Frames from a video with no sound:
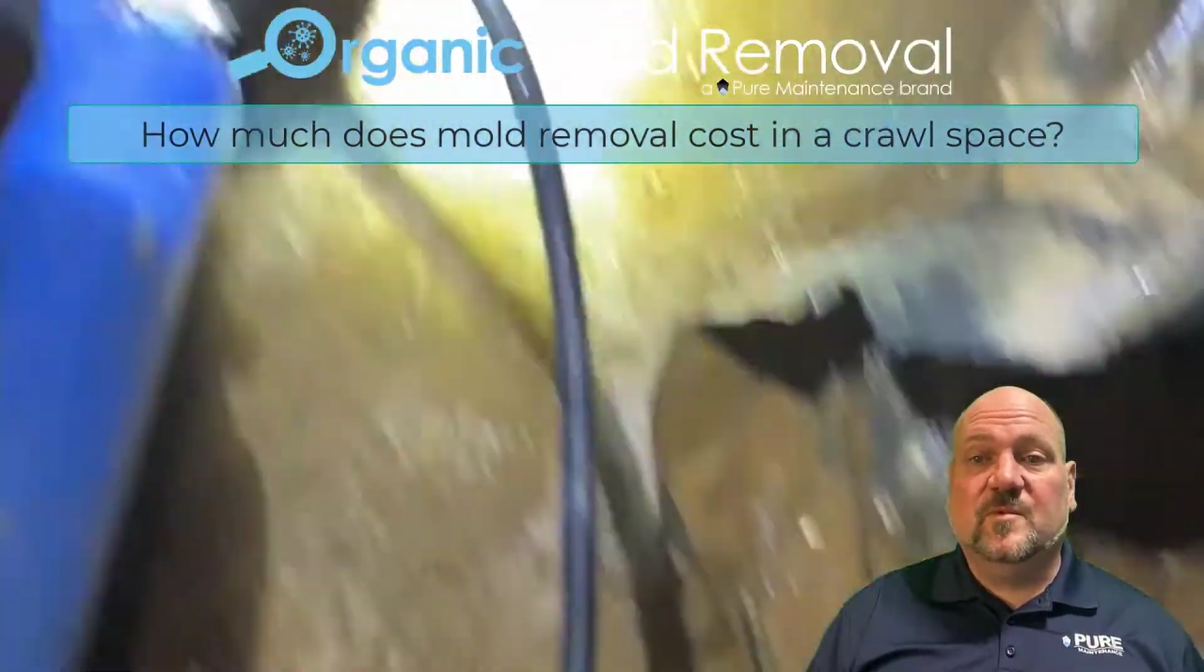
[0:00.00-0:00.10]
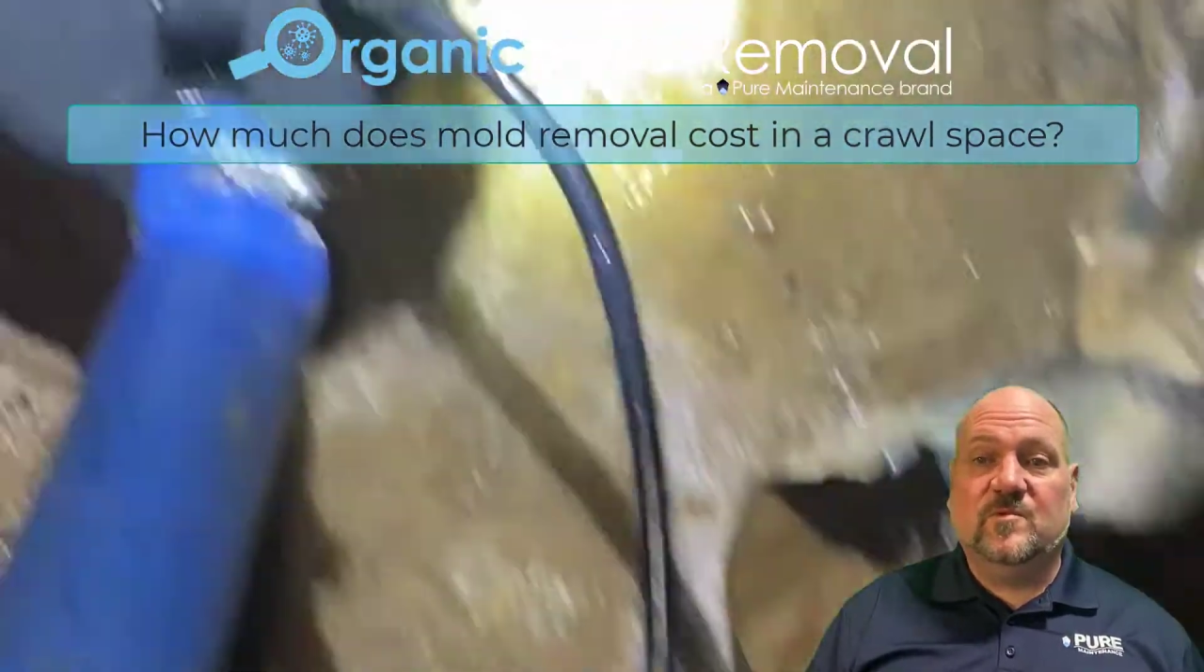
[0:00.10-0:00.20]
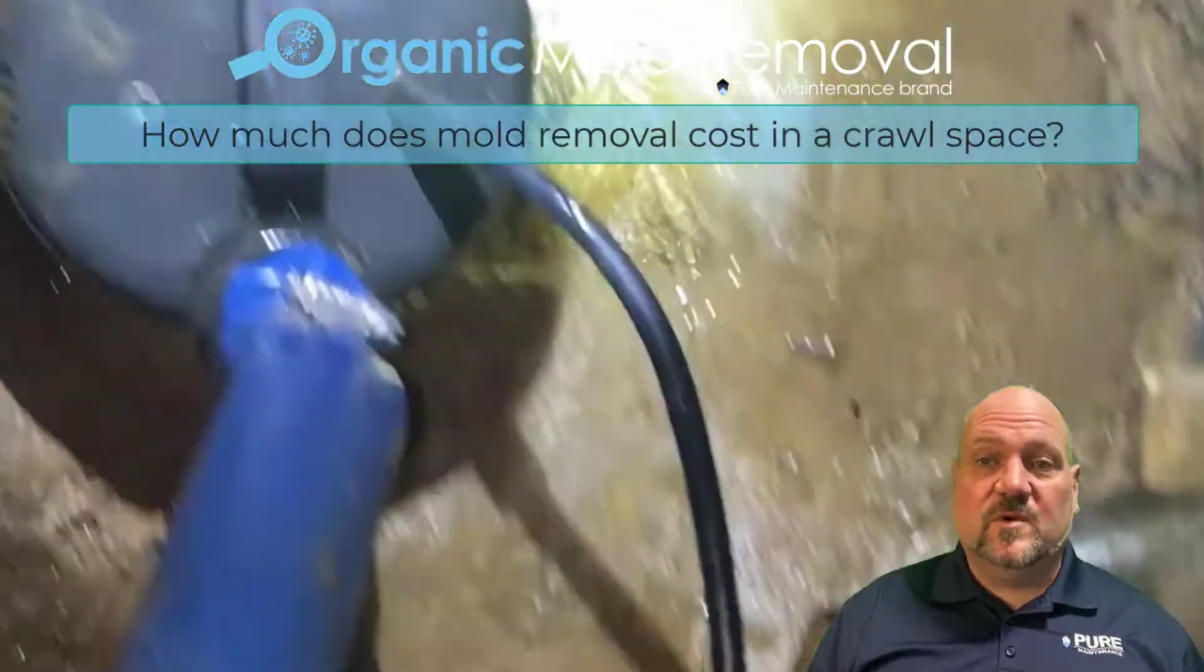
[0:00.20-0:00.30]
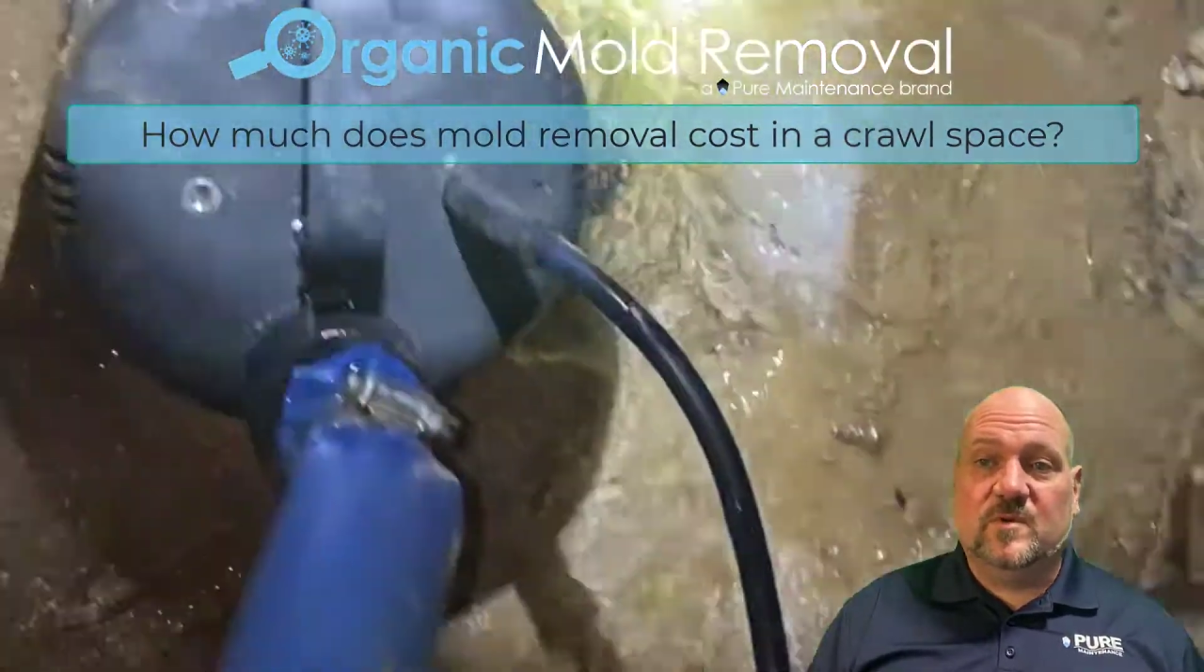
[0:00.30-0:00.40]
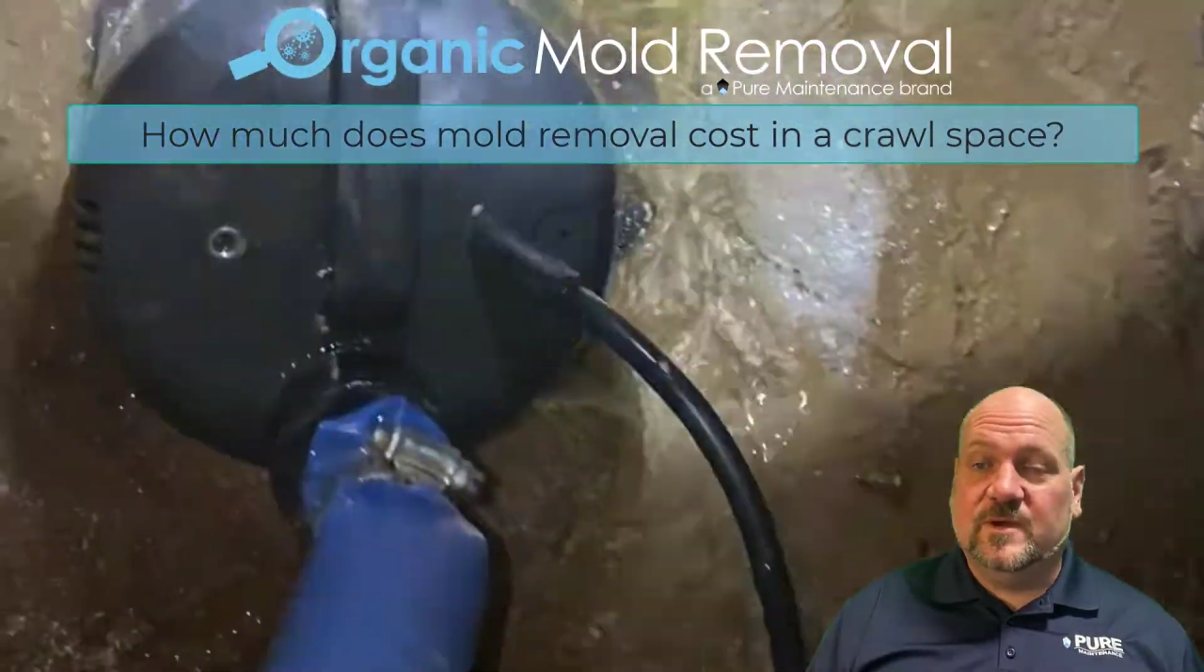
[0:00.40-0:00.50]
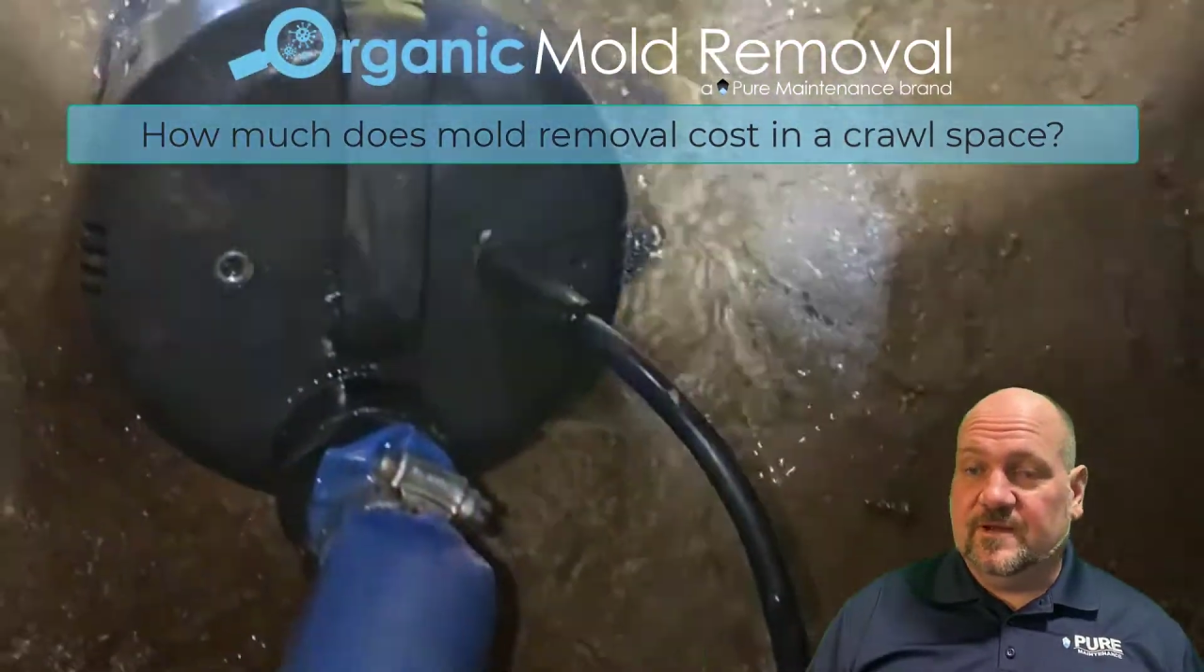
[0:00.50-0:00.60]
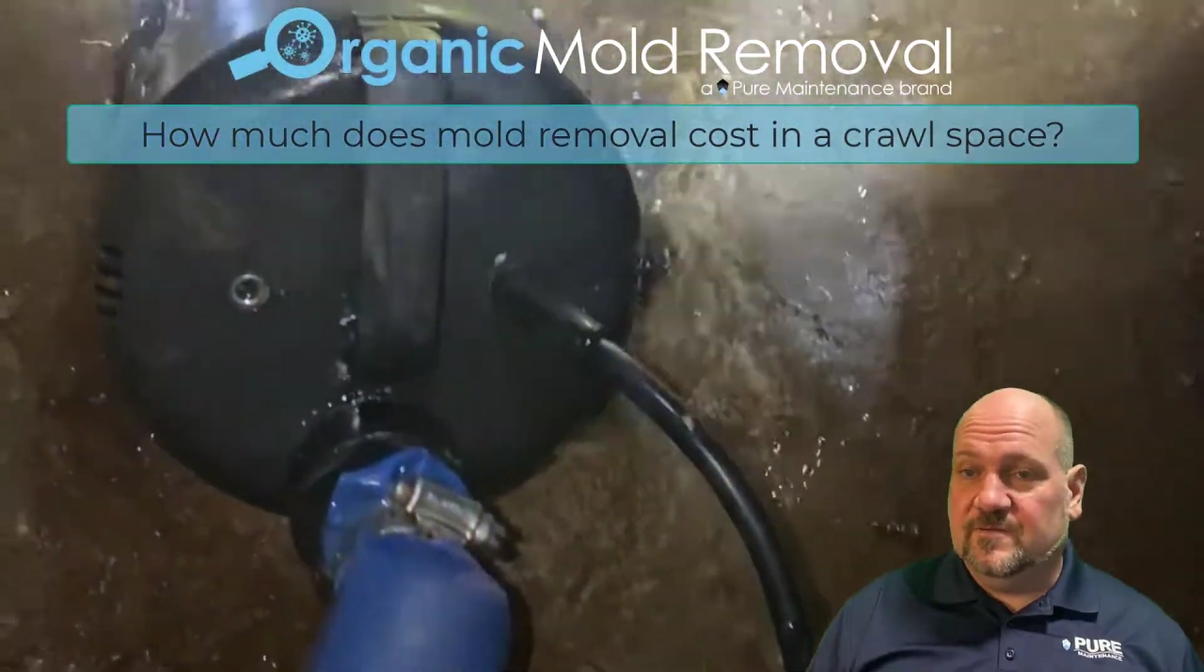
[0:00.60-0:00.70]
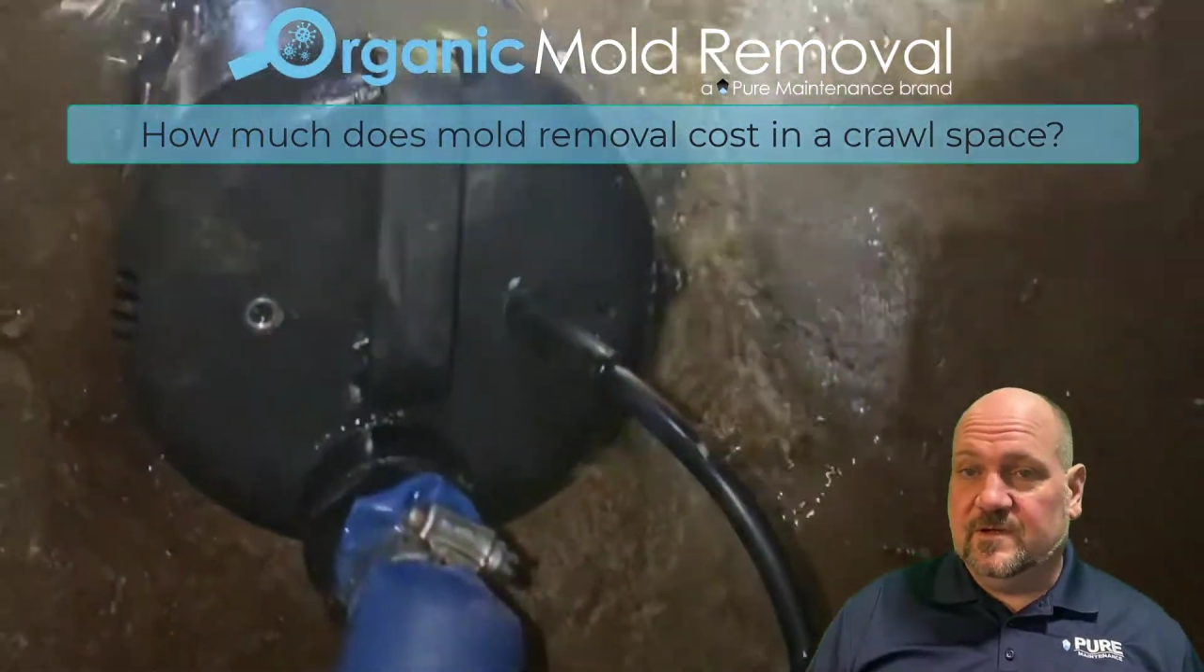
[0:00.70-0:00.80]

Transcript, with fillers: of where we have